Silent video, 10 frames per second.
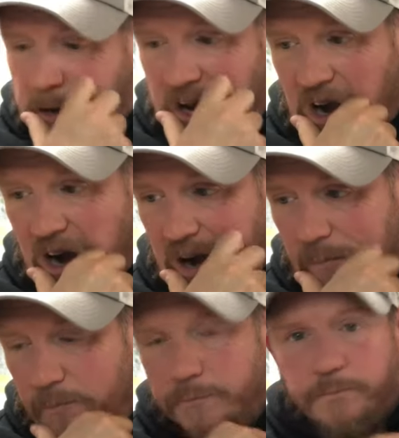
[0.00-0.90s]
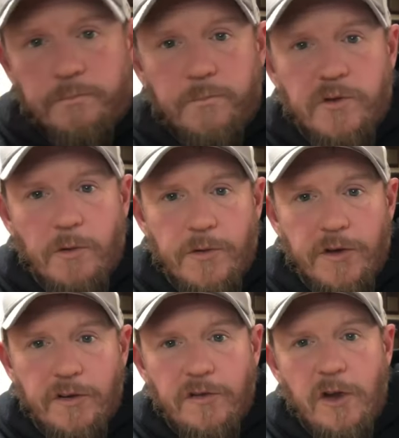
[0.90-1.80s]
So
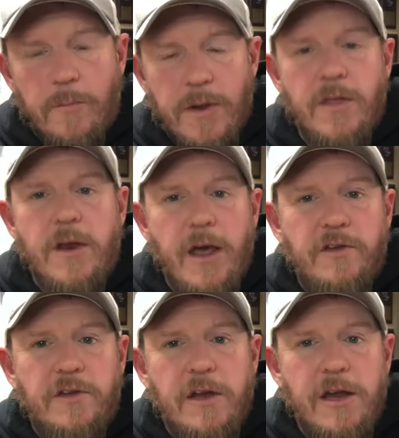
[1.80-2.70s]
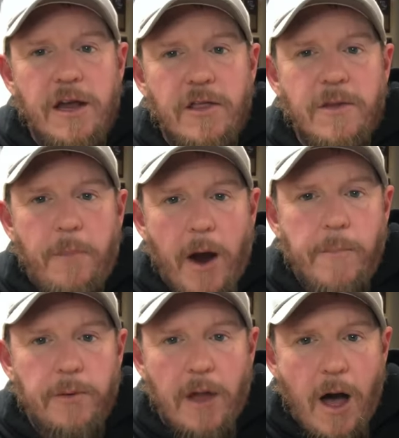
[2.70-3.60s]
this is going to be the next thing in the
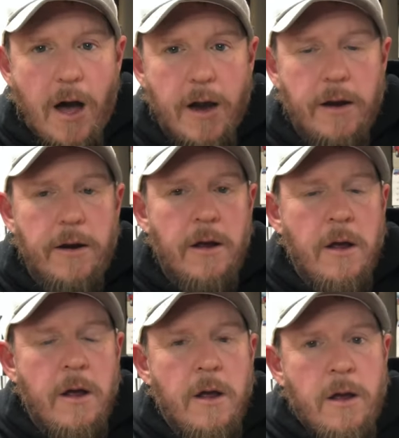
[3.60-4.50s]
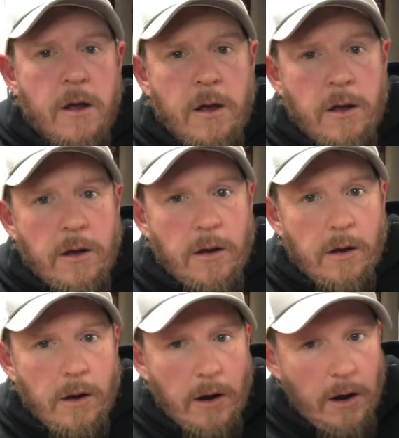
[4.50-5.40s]
pipeline.
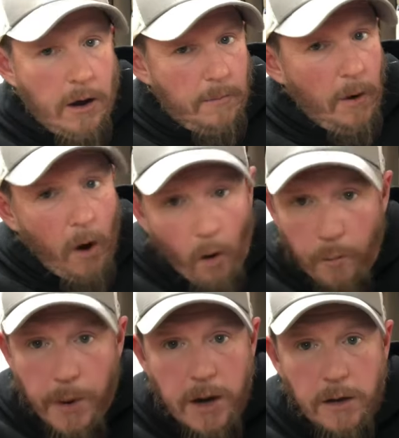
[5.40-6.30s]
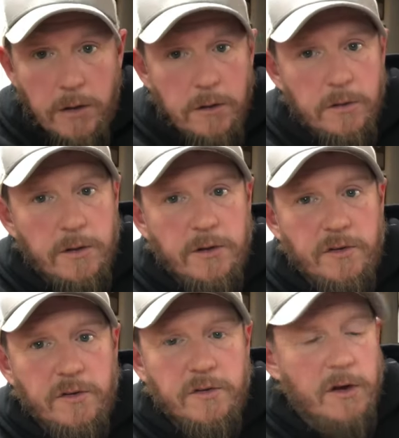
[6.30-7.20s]
I'm hoping that
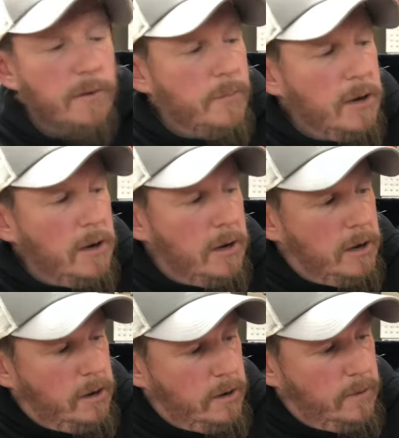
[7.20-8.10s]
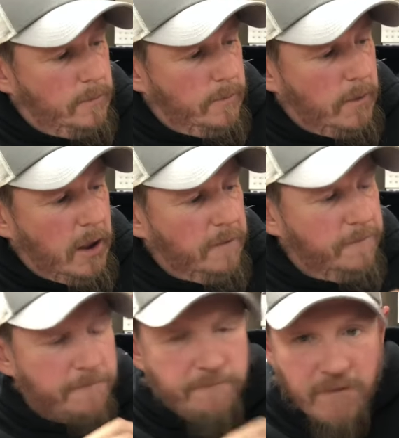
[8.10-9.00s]
this is going to be a
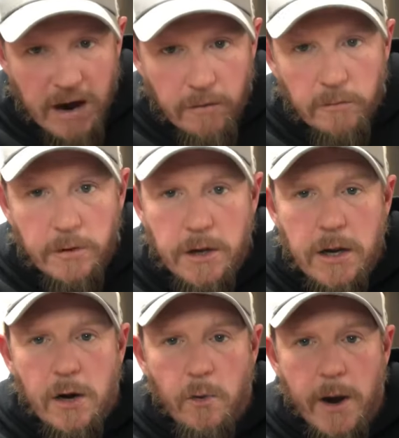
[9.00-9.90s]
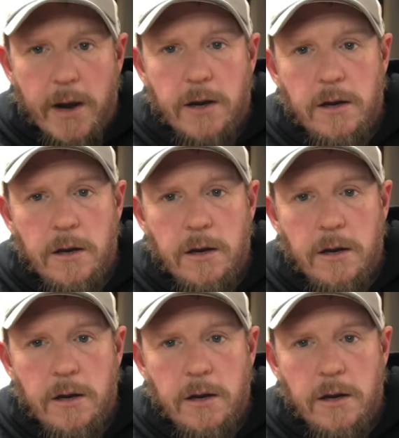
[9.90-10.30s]
fairly quick...